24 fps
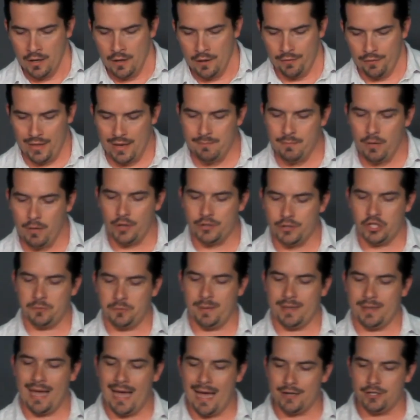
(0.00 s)
Then Moses
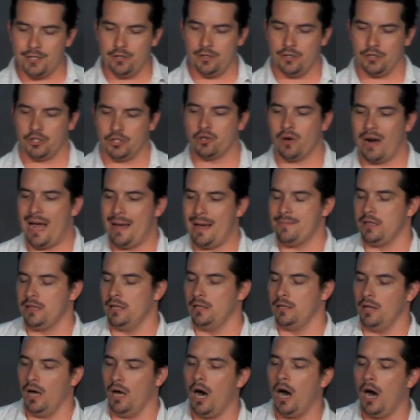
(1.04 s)
began to describe the
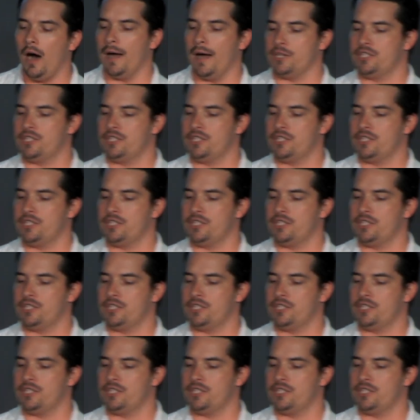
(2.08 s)
law.